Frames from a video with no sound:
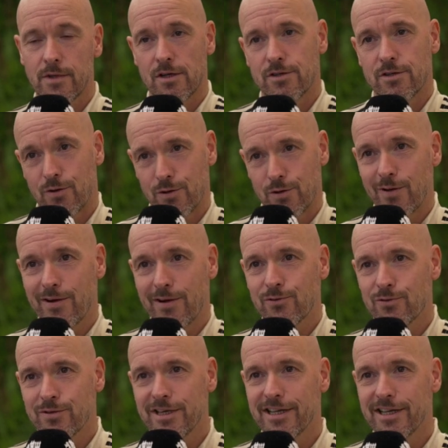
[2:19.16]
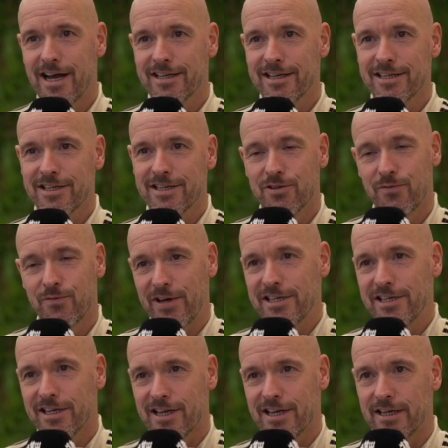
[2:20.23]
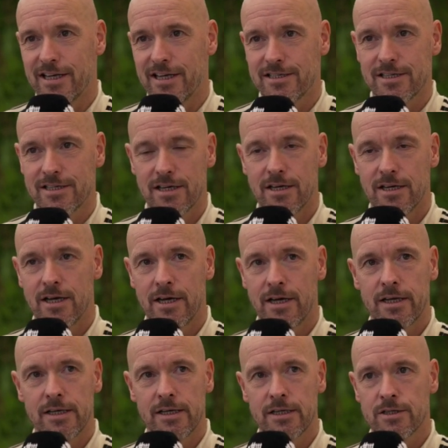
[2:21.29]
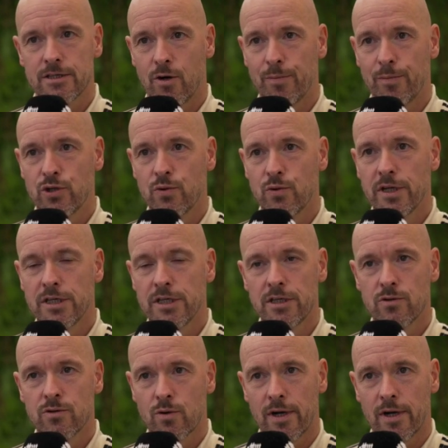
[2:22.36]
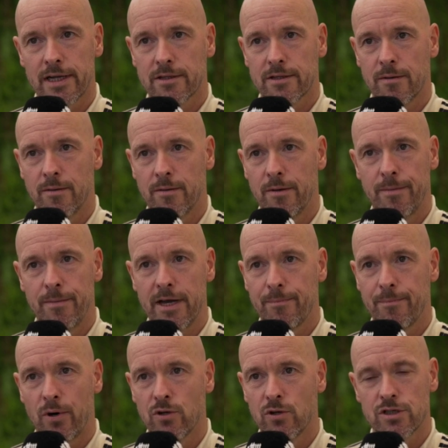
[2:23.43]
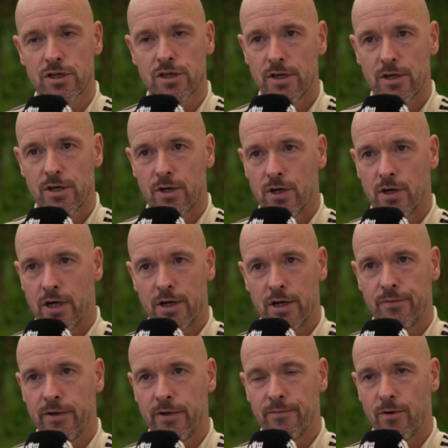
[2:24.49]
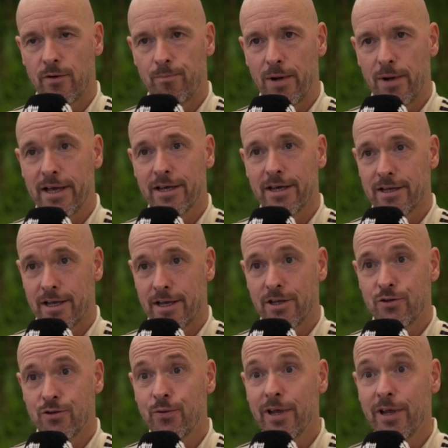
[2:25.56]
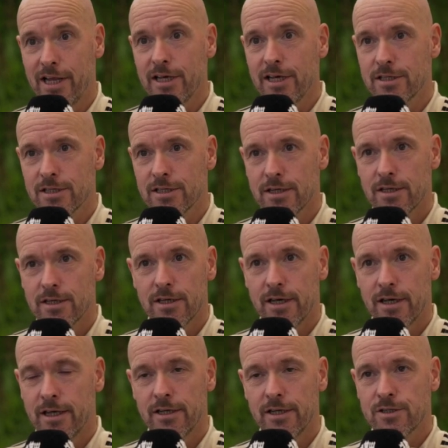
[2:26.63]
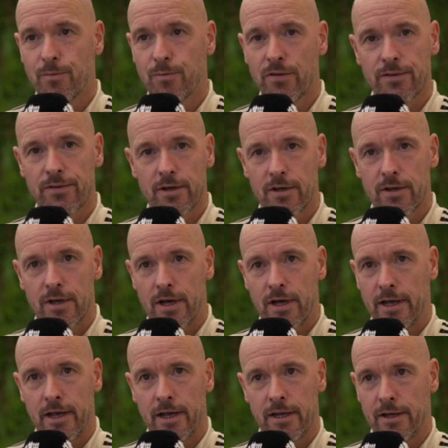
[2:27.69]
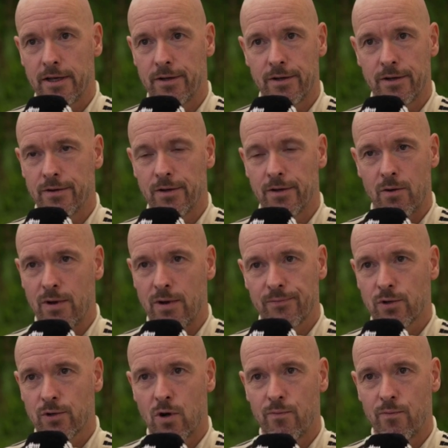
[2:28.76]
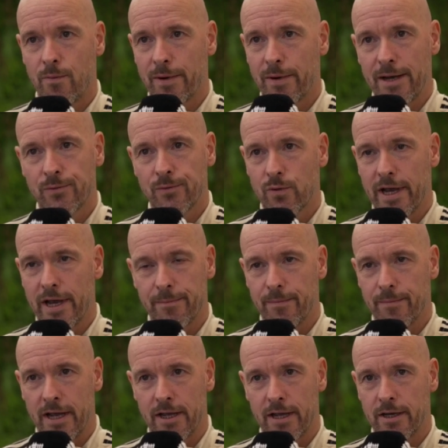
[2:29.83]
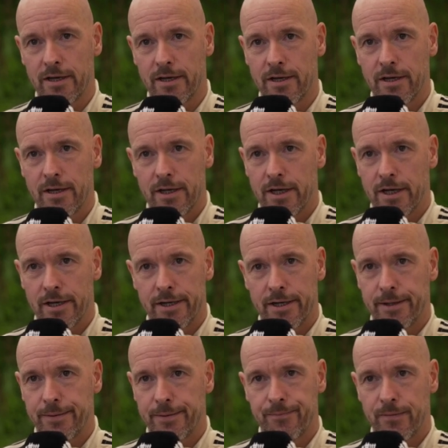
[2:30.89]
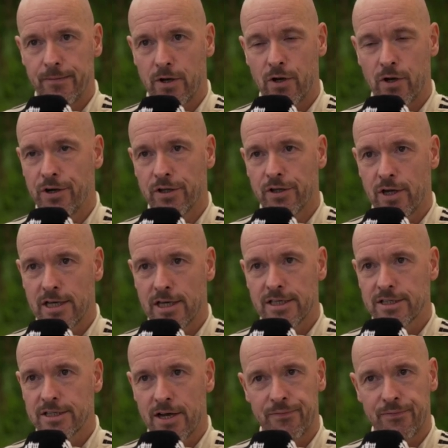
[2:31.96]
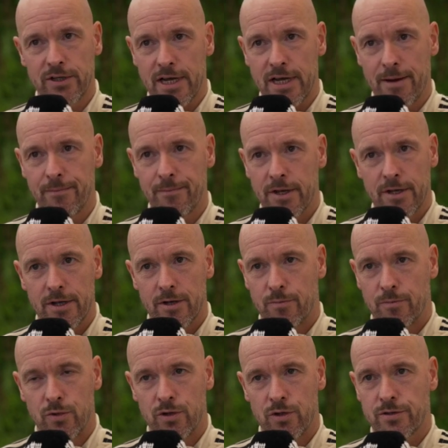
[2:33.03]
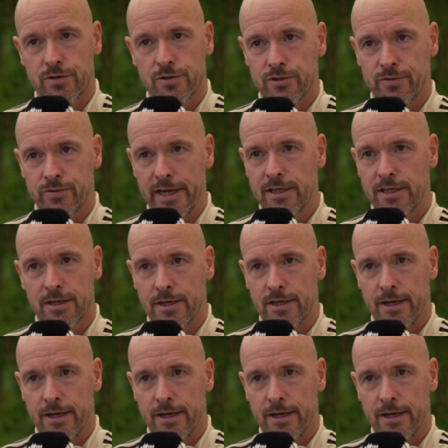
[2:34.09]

So you have to see it like this and to face it like this. It's an opportunity to collect many points. We will play in 3 leagues in this month and yeah, we have to go from game to game and learning the lessons every time. But straight,